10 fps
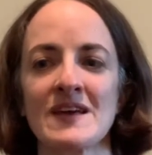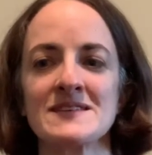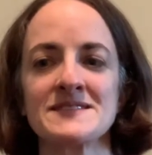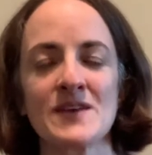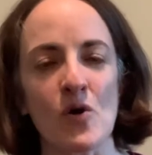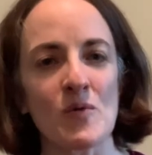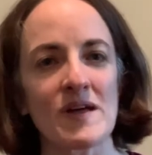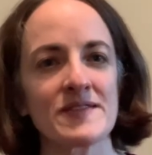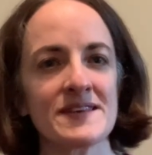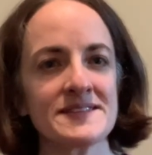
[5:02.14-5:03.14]
So
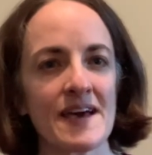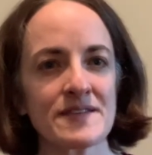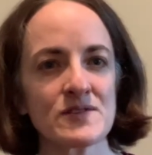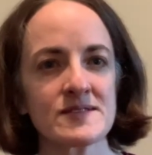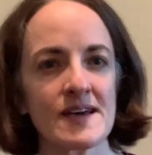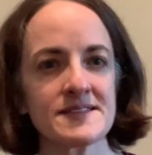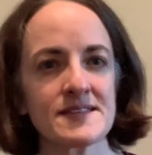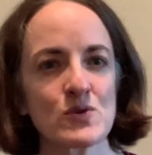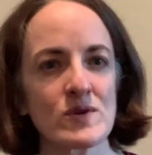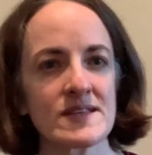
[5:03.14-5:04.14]
This exercise
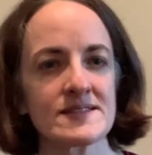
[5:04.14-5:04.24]
is going to